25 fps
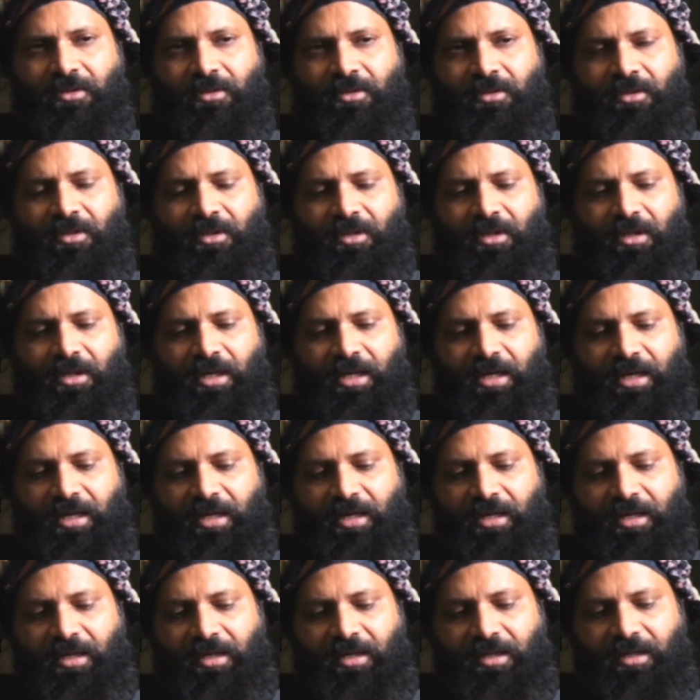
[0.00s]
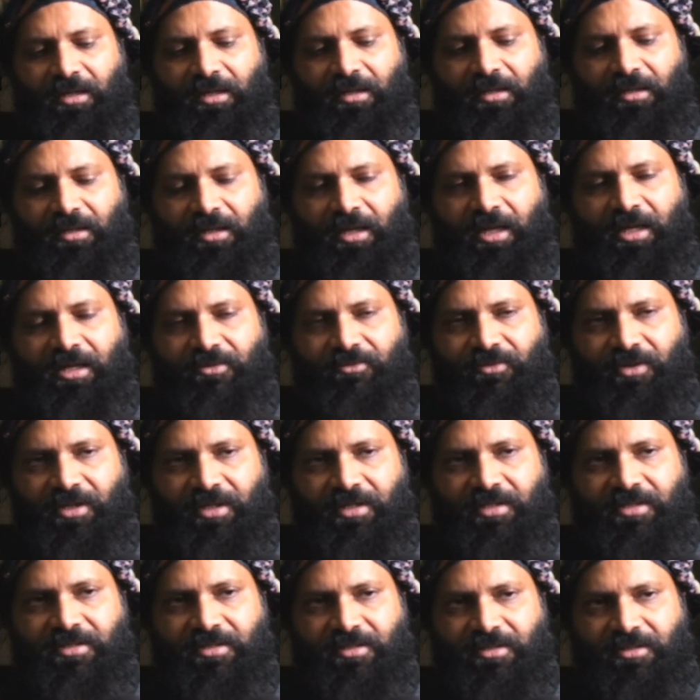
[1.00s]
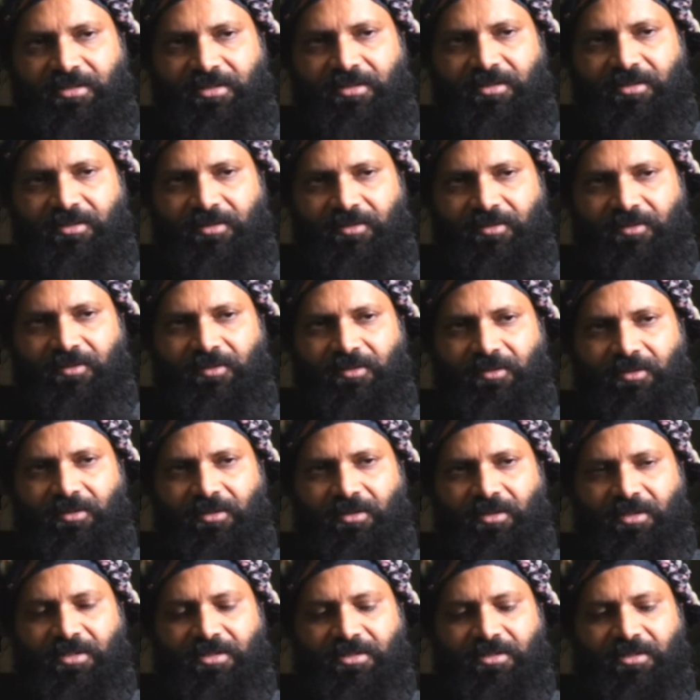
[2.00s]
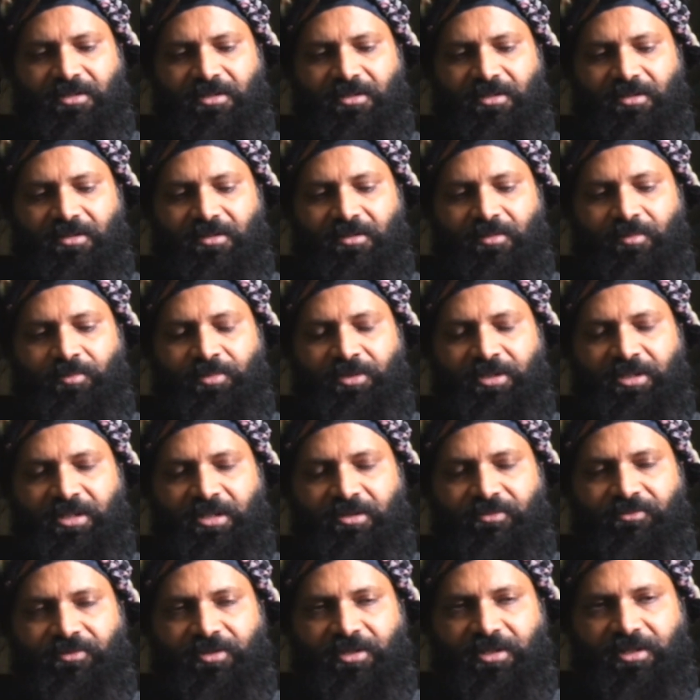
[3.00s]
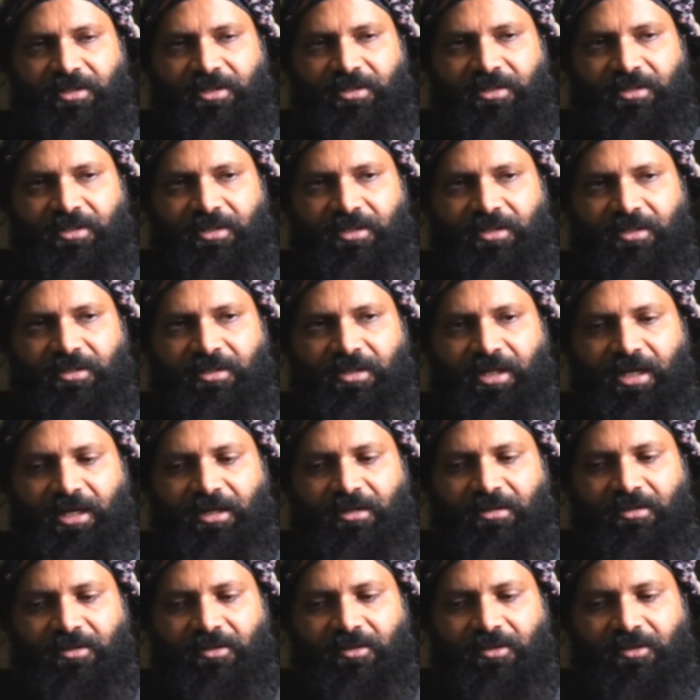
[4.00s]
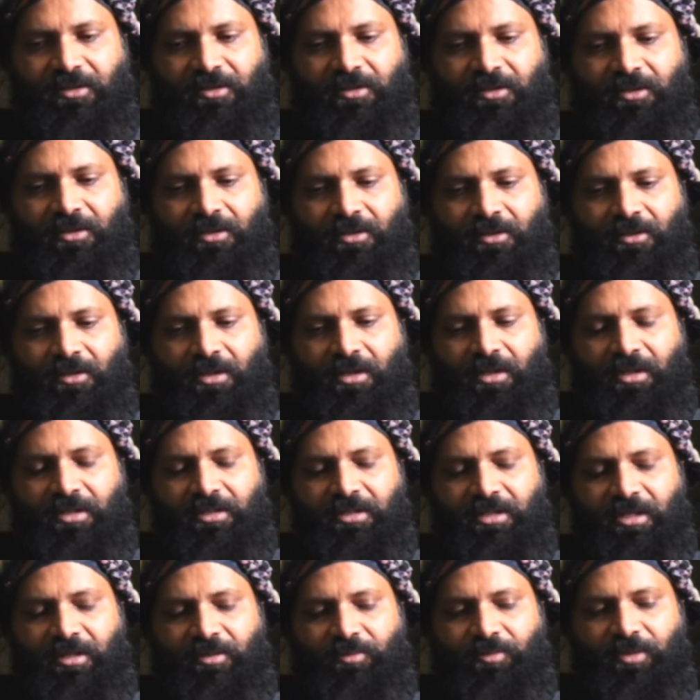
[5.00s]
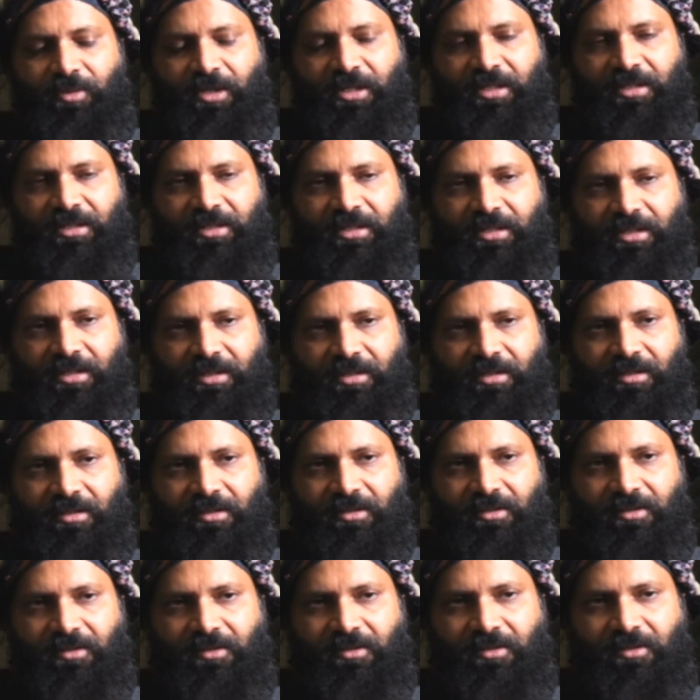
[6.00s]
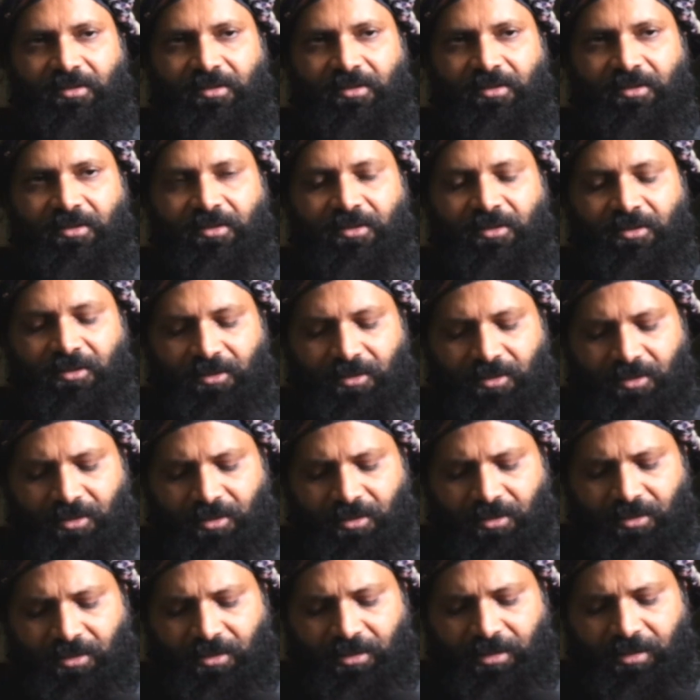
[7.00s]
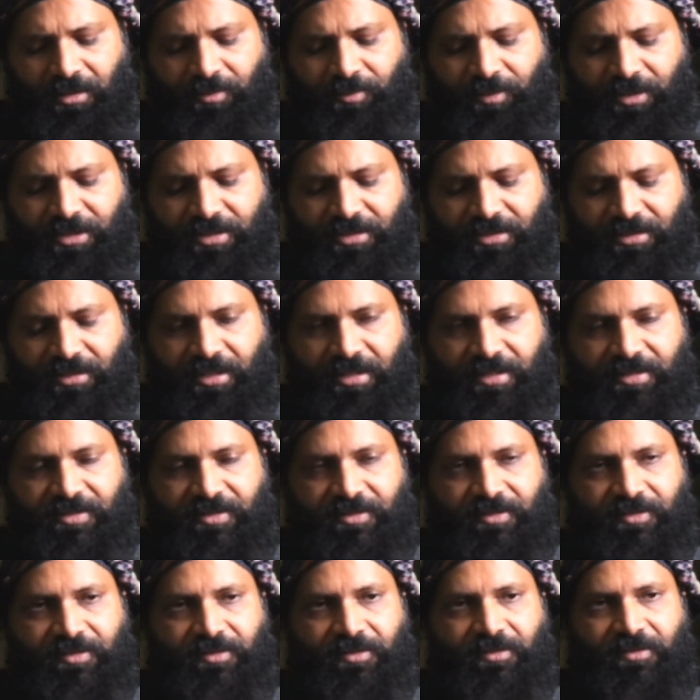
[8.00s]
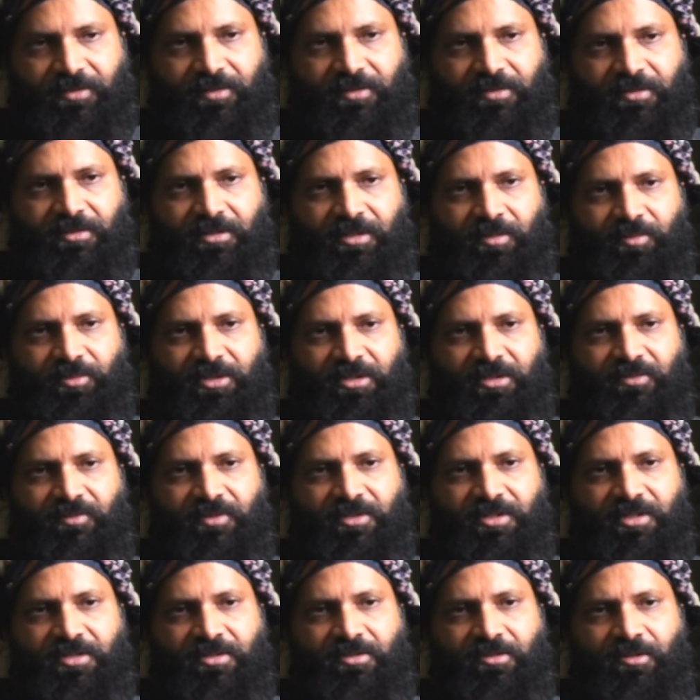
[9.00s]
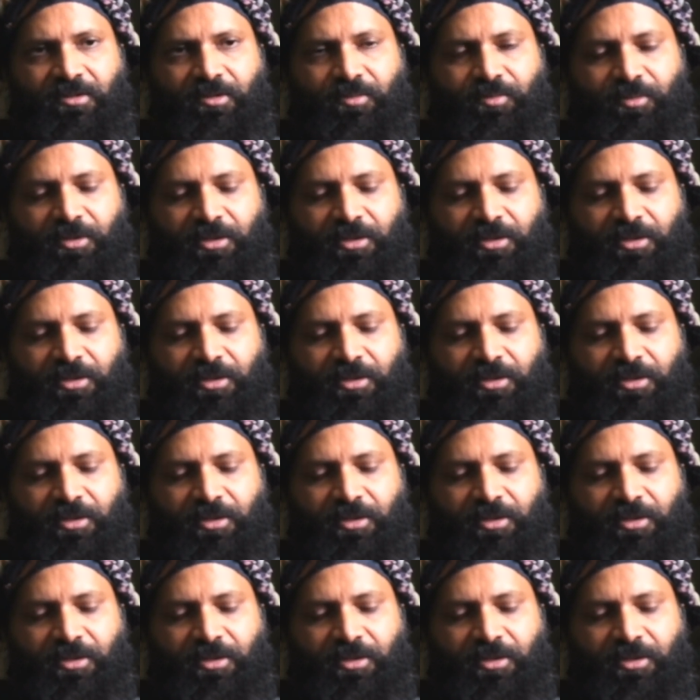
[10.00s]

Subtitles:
And likewise, it's a behavioral thing that a young mind can imagine as something which is normal.